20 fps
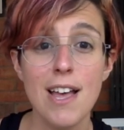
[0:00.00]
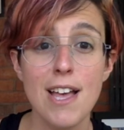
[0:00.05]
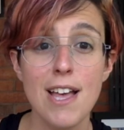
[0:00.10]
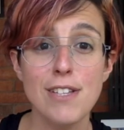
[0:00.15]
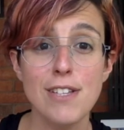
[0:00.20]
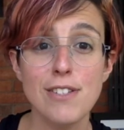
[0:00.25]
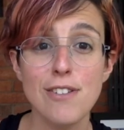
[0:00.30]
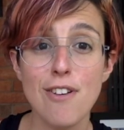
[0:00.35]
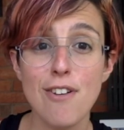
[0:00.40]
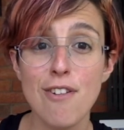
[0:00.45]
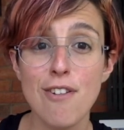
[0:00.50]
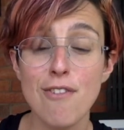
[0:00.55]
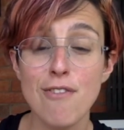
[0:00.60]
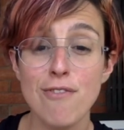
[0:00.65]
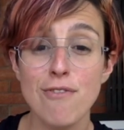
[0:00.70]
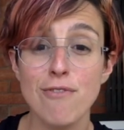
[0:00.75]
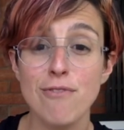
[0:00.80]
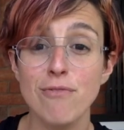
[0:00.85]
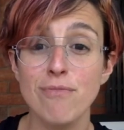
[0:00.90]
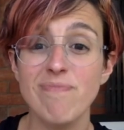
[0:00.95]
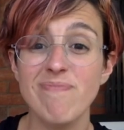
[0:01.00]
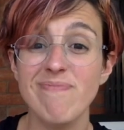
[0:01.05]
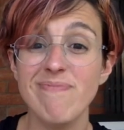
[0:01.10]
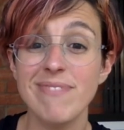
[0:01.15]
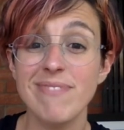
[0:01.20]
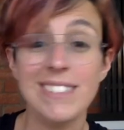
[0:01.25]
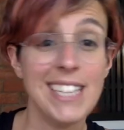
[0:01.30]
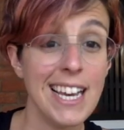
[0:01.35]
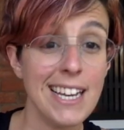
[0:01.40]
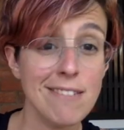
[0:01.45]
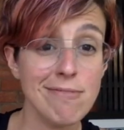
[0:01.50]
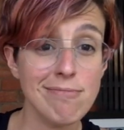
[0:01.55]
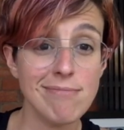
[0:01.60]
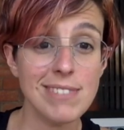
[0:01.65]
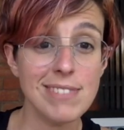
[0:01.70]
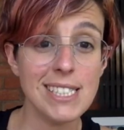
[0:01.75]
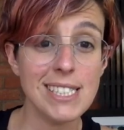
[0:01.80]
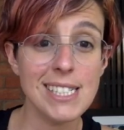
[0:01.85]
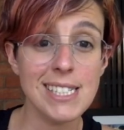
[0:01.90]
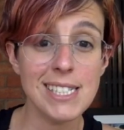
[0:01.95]
So yeah,
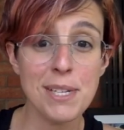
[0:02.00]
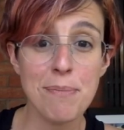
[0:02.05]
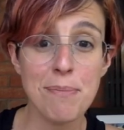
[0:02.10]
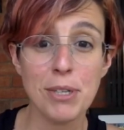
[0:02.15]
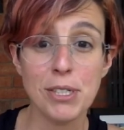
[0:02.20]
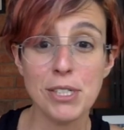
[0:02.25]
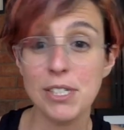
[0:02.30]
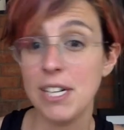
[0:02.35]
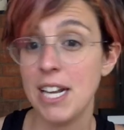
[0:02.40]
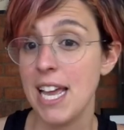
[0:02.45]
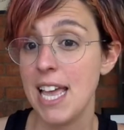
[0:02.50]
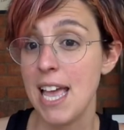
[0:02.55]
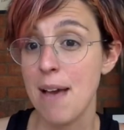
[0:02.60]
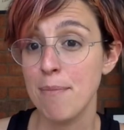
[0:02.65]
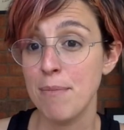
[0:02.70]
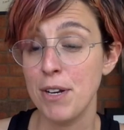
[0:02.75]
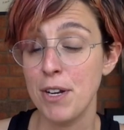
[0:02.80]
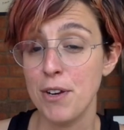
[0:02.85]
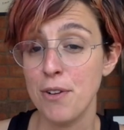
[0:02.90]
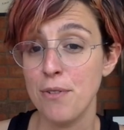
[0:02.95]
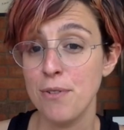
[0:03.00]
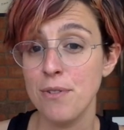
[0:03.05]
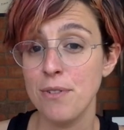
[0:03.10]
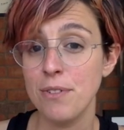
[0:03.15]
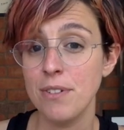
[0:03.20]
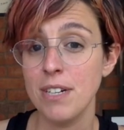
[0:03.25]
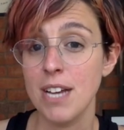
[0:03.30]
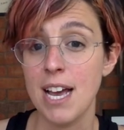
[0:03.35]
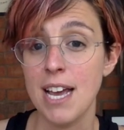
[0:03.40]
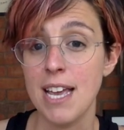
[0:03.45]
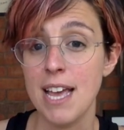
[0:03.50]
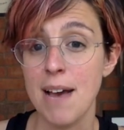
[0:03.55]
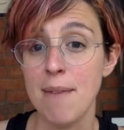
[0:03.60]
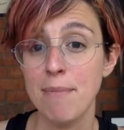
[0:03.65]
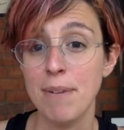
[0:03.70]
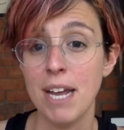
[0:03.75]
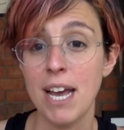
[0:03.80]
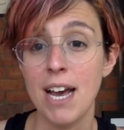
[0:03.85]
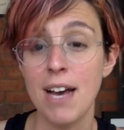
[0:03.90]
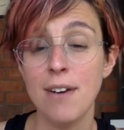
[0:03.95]
this is the person I am now. I am
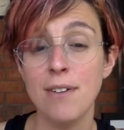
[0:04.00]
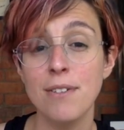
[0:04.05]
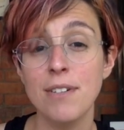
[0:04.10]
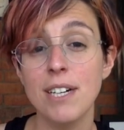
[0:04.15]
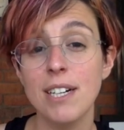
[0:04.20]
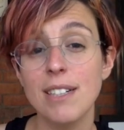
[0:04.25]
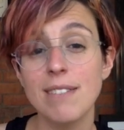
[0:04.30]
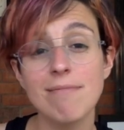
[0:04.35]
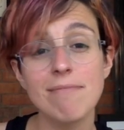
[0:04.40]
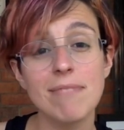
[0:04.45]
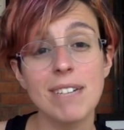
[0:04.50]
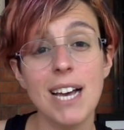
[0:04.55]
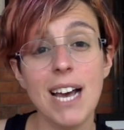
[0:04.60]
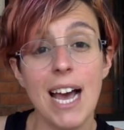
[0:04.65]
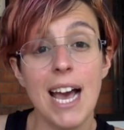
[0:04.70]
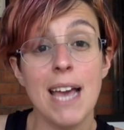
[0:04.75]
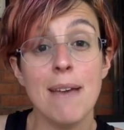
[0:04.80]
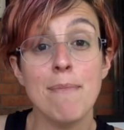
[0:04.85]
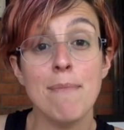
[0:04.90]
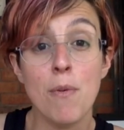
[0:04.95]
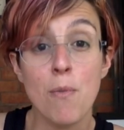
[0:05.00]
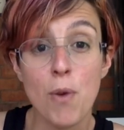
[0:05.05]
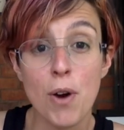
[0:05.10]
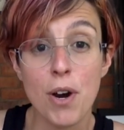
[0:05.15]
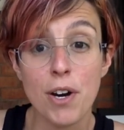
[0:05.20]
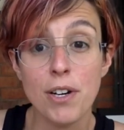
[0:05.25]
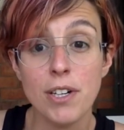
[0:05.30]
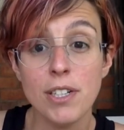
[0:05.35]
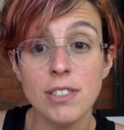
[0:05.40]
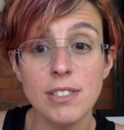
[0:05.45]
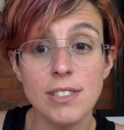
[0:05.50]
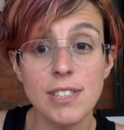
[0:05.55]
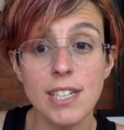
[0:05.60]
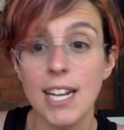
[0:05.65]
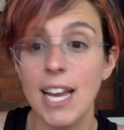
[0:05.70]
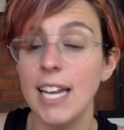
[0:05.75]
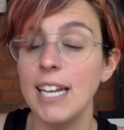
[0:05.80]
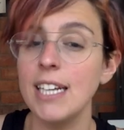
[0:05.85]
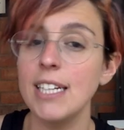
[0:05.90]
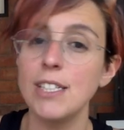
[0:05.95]
now, and I'm aware that
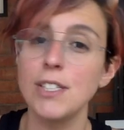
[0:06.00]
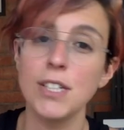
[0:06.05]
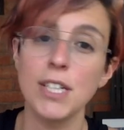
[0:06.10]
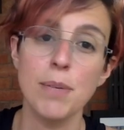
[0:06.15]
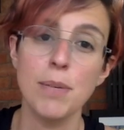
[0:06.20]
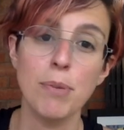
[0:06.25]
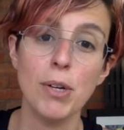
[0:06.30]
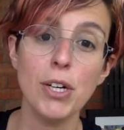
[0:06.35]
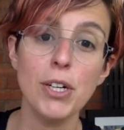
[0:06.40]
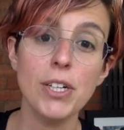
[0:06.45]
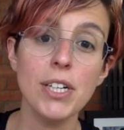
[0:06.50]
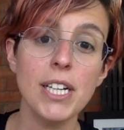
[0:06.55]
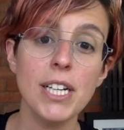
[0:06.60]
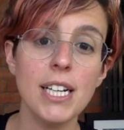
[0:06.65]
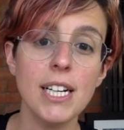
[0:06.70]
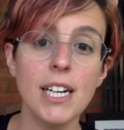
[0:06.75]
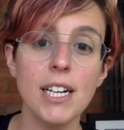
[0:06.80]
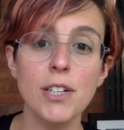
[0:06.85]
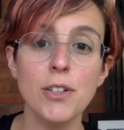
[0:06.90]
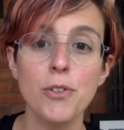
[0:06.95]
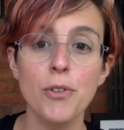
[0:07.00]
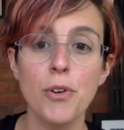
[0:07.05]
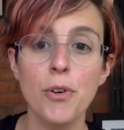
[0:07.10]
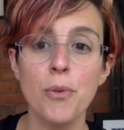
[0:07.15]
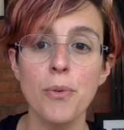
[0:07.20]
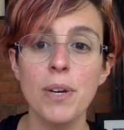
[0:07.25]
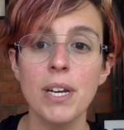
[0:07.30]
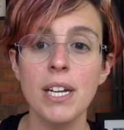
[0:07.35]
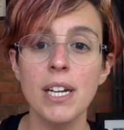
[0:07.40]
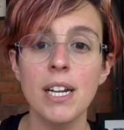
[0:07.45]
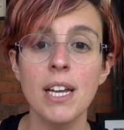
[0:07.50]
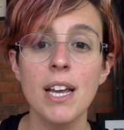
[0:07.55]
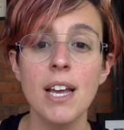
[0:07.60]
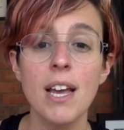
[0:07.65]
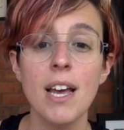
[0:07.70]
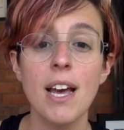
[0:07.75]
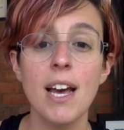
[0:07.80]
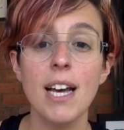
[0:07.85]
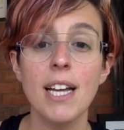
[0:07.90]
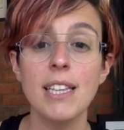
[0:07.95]
I need to keep learning and growing.
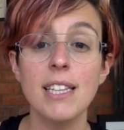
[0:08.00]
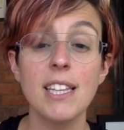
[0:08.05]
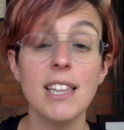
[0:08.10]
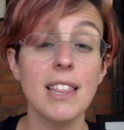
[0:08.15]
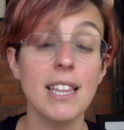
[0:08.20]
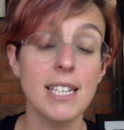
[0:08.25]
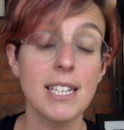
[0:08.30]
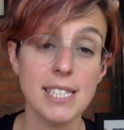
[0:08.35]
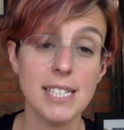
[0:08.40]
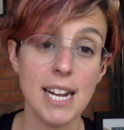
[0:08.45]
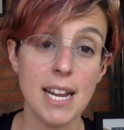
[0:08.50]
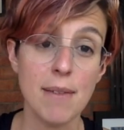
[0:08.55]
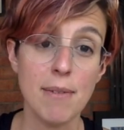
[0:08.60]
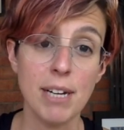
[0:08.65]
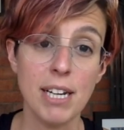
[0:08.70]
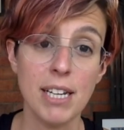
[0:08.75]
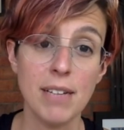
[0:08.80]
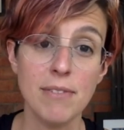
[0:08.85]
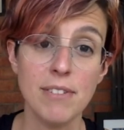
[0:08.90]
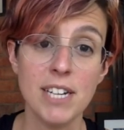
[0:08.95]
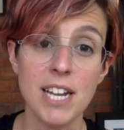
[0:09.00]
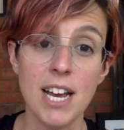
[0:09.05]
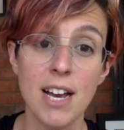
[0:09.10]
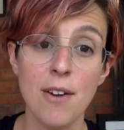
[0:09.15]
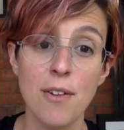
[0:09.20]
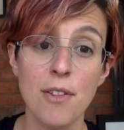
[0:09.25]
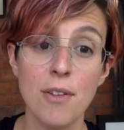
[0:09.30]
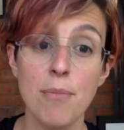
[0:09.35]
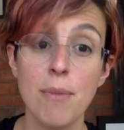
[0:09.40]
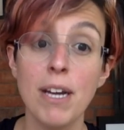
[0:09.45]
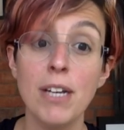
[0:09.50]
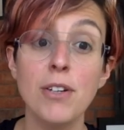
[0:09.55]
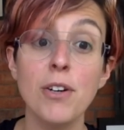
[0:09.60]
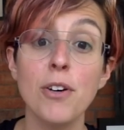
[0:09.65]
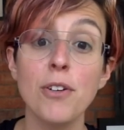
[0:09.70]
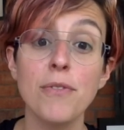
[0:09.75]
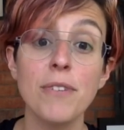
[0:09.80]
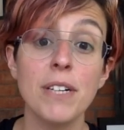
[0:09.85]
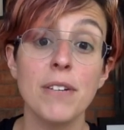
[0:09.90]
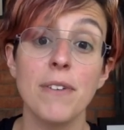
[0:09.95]
And the things that I believe now they might
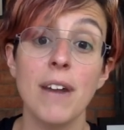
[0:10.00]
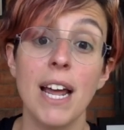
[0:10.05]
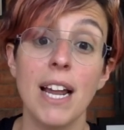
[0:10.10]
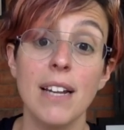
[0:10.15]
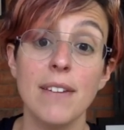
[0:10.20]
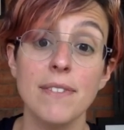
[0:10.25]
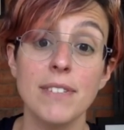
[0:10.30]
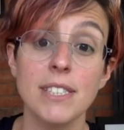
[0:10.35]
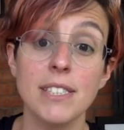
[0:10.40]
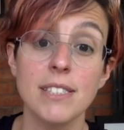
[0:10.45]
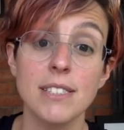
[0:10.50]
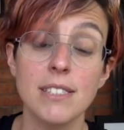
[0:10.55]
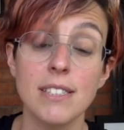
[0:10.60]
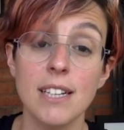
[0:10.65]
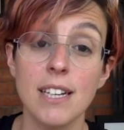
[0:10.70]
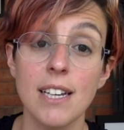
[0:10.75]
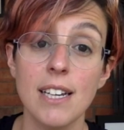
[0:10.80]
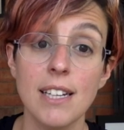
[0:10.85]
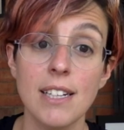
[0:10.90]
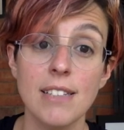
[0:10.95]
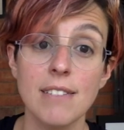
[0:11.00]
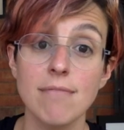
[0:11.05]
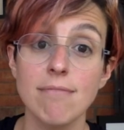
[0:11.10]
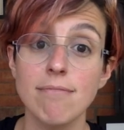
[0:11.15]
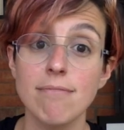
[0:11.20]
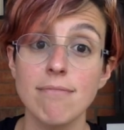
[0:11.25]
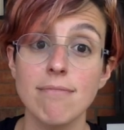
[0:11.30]
not be relevant in